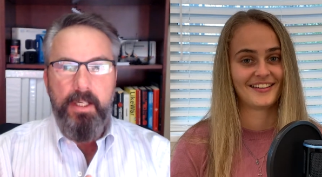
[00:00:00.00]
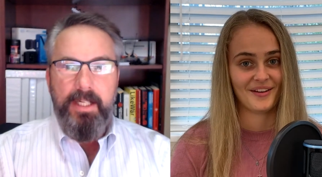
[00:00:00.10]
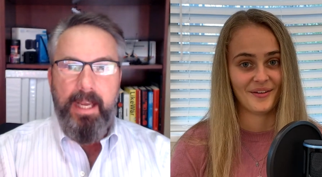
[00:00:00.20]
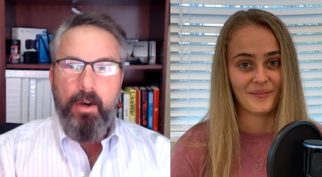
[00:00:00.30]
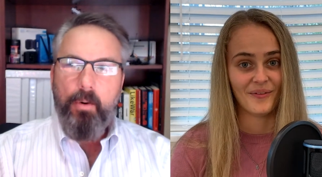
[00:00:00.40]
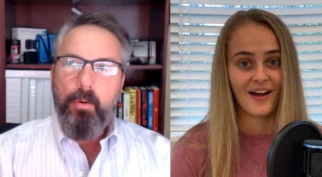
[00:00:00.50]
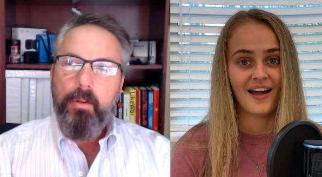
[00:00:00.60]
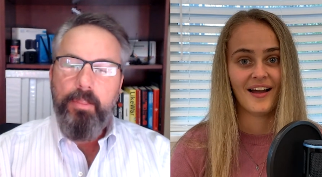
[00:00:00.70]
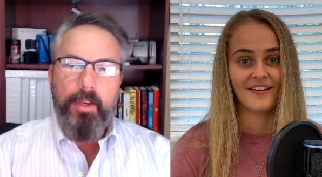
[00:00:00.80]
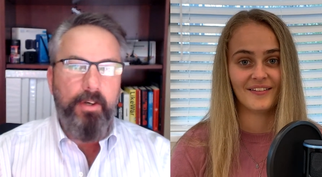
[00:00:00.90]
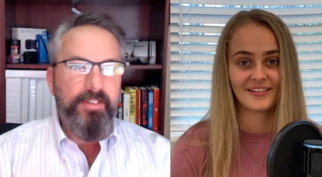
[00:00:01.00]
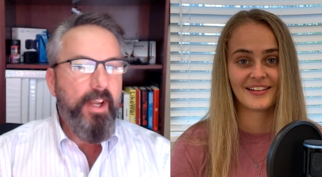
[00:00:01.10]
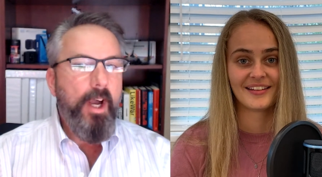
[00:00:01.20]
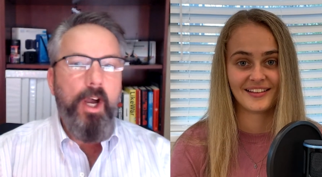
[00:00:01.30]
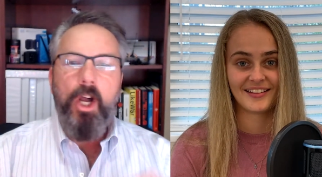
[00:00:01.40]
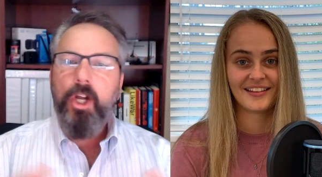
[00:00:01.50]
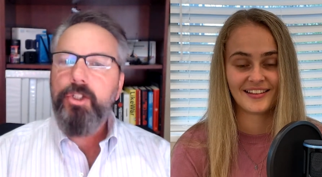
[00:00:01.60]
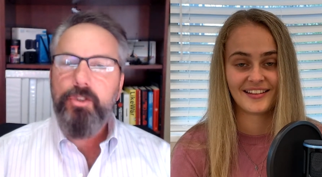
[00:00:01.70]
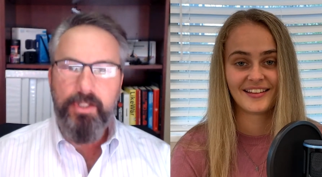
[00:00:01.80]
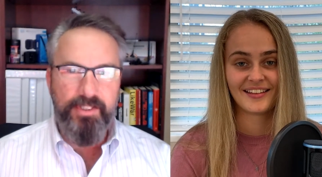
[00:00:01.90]
Speaker 1: Now, wow. there's
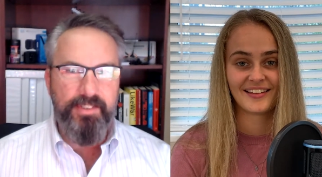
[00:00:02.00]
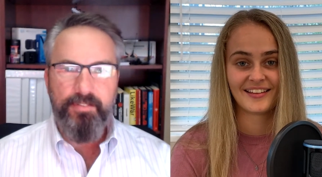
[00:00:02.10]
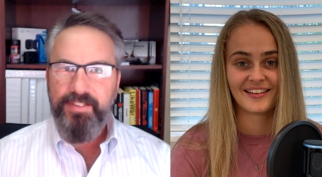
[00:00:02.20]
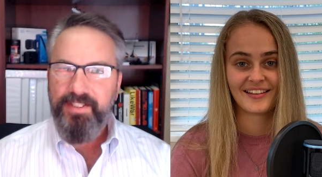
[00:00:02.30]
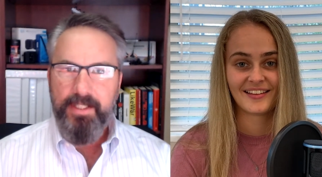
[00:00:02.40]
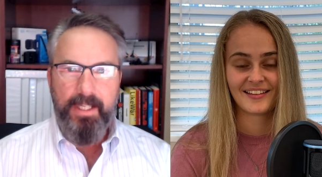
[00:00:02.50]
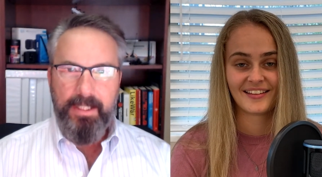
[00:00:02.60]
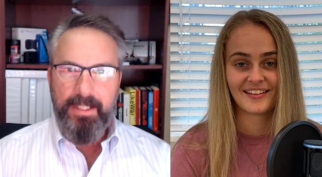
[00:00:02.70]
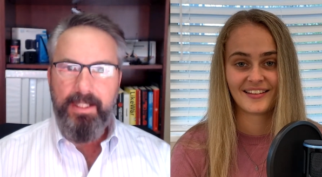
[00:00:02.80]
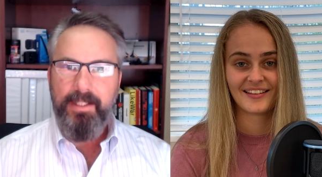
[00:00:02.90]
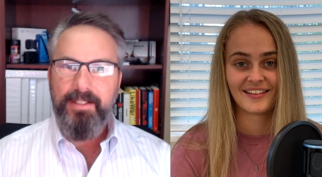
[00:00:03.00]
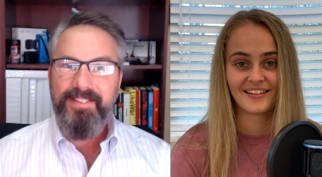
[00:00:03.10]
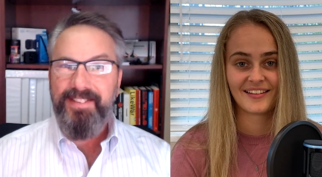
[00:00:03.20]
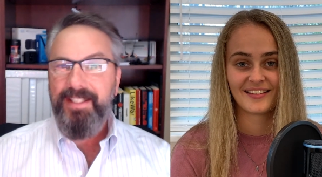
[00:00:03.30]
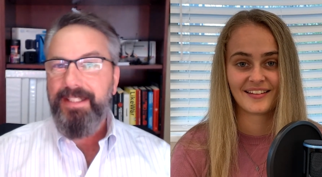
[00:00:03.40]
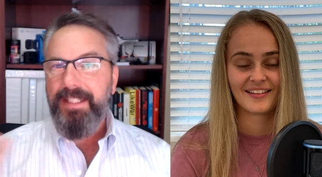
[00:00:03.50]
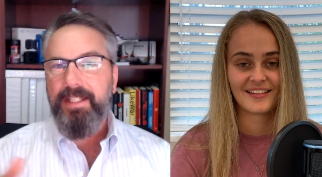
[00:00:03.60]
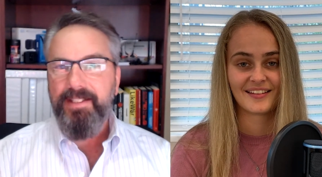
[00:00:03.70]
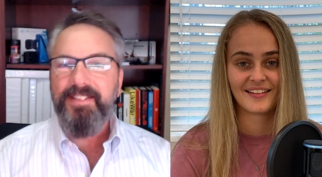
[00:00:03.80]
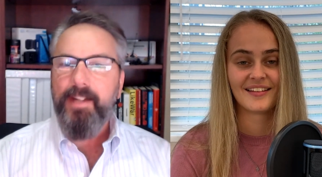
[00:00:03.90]
hundreds of CAE
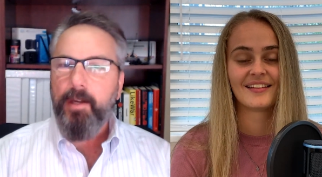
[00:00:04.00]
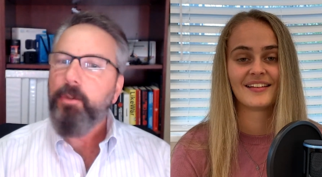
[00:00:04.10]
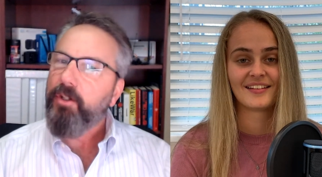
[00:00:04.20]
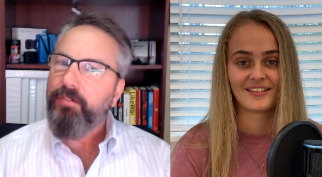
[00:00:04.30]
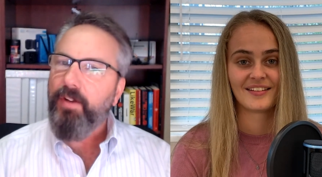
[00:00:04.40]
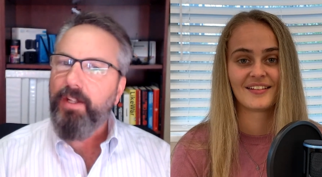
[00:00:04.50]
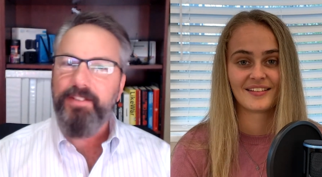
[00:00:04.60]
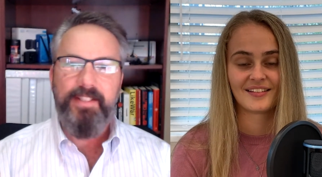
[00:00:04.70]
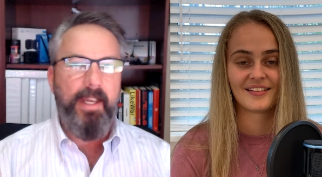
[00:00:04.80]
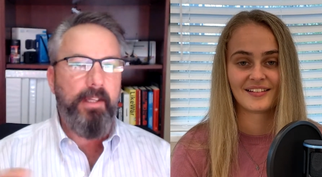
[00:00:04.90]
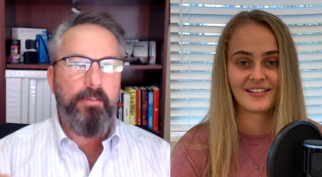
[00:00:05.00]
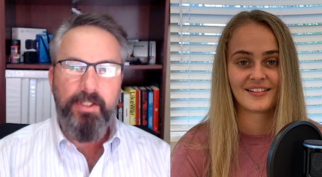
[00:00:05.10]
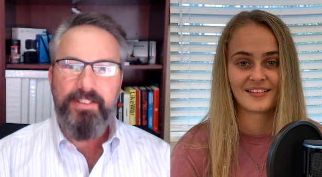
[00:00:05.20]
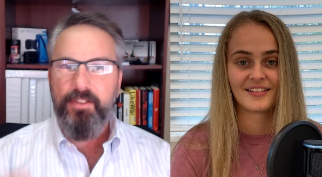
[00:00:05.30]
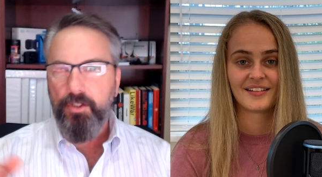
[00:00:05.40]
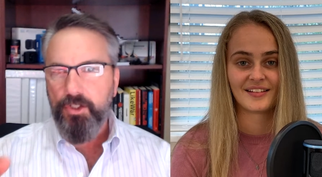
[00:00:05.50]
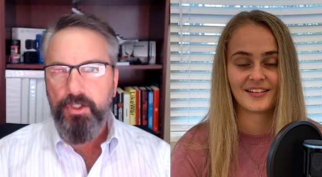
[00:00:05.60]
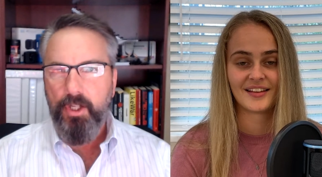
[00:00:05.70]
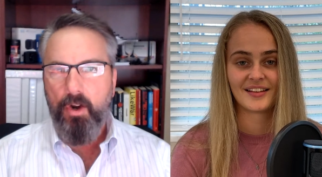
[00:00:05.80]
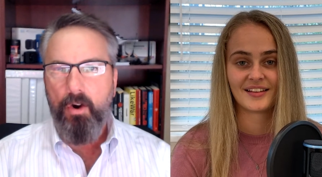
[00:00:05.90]
CDs, cyber defense, and
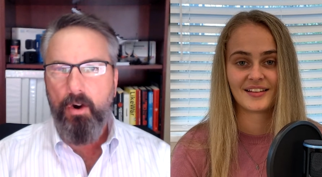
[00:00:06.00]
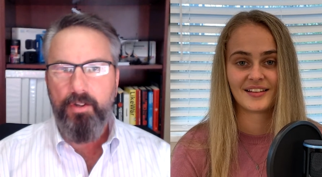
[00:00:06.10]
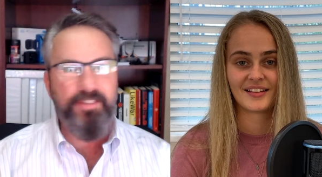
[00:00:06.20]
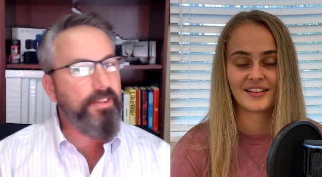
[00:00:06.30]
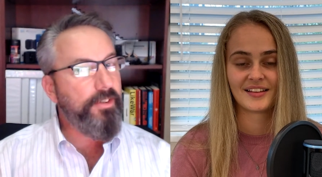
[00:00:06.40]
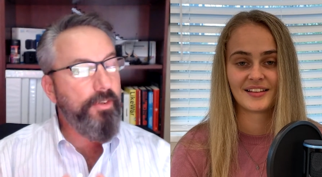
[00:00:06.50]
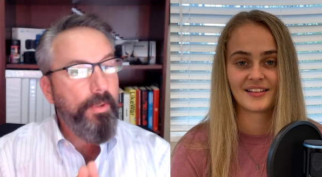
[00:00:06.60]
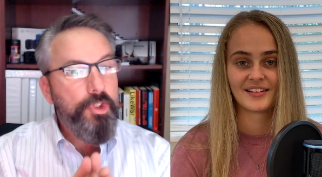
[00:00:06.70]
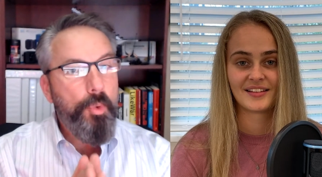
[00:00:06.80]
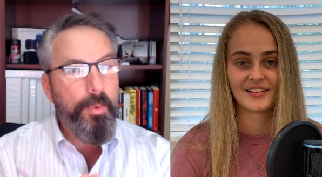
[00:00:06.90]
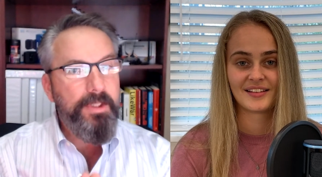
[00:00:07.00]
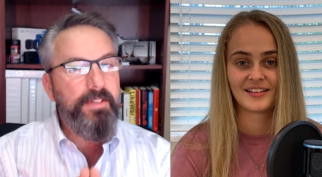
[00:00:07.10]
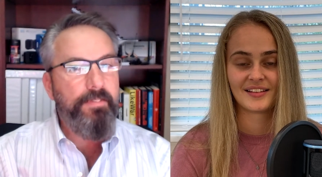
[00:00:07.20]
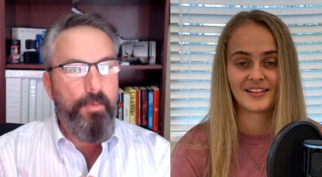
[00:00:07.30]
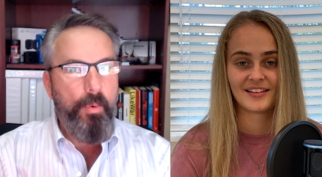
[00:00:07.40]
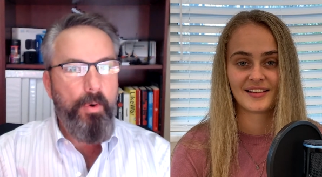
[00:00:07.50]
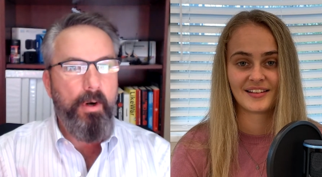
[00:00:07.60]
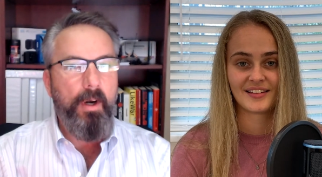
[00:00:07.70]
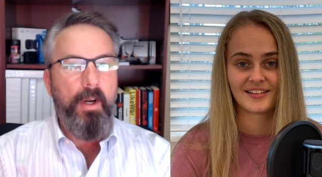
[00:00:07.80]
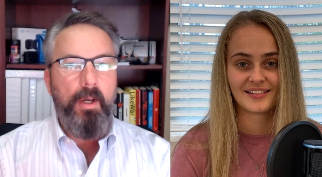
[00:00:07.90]
research, the Rs. There's only
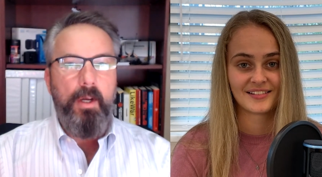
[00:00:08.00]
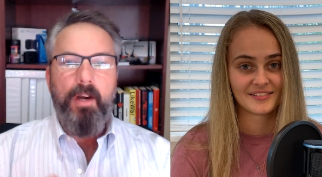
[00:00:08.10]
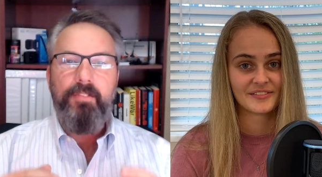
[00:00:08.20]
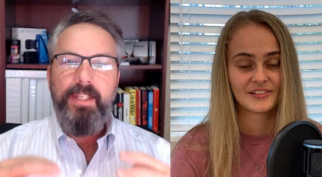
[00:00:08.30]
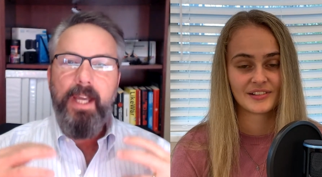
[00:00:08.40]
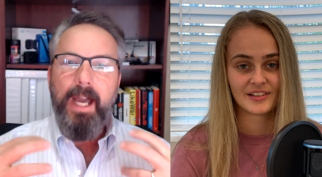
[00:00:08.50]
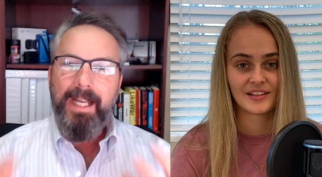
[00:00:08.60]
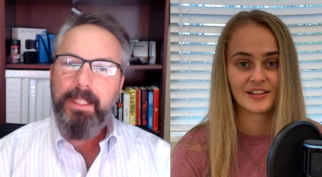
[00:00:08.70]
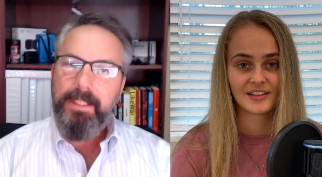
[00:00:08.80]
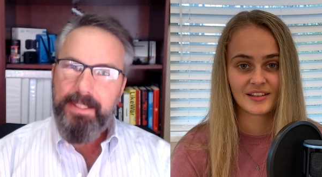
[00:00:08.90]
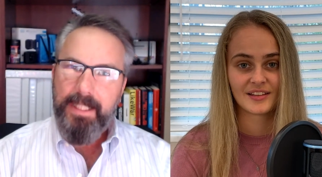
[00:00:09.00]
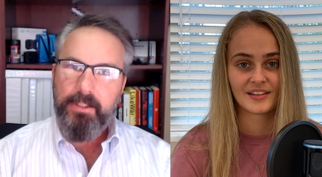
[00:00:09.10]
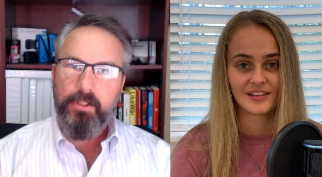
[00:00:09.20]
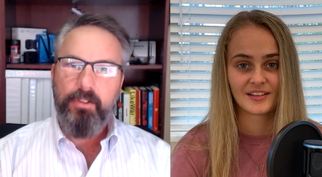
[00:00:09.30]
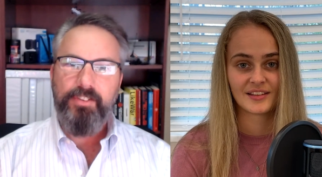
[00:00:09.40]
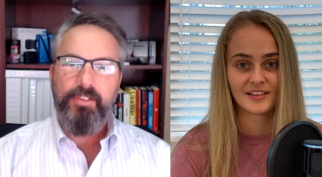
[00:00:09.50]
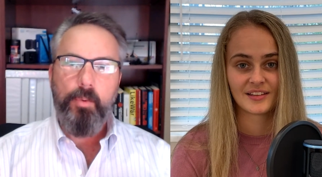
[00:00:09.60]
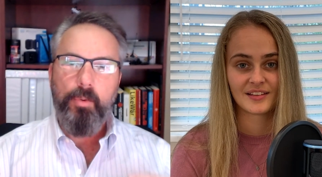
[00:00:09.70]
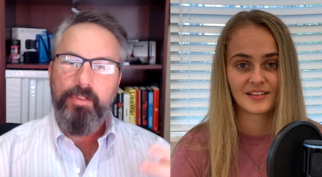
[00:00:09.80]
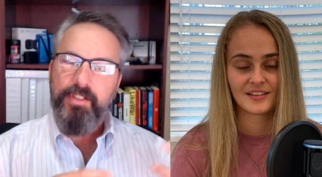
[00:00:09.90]
24 of the highly technical
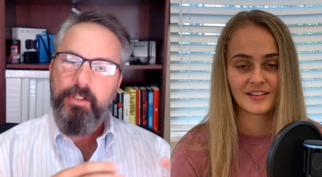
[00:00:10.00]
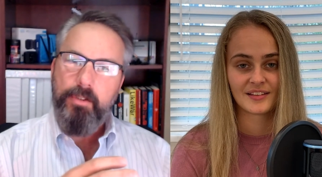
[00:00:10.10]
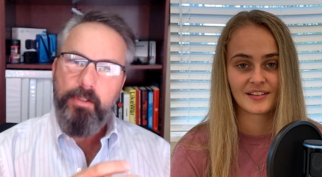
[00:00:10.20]
schools that do